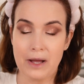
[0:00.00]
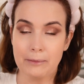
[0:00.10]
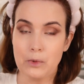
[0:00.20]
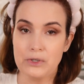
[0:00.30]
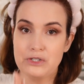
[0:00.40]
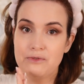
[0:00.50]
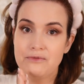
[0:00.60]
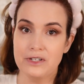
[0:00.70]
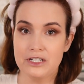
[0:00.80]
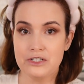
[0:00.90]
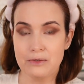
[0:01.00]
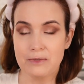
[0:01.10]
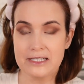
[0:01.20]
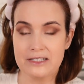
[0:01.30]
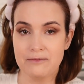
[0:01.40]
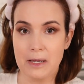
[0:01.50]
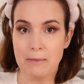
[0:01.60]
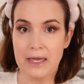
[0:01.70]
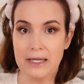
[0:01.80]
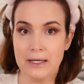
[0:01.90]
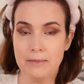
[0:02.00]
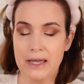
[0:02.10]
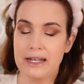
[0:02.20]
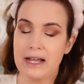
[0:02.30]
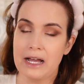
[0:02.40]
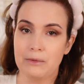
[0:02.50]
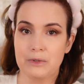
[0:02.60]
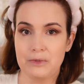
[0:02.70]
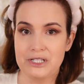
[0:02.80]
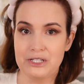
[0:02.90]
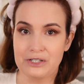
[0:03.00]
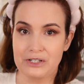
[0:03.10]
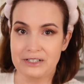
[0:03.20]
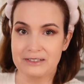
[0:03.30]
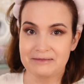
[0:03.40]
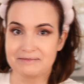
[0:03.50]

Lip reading: I'm going to finish the rest of my makeup and I will return.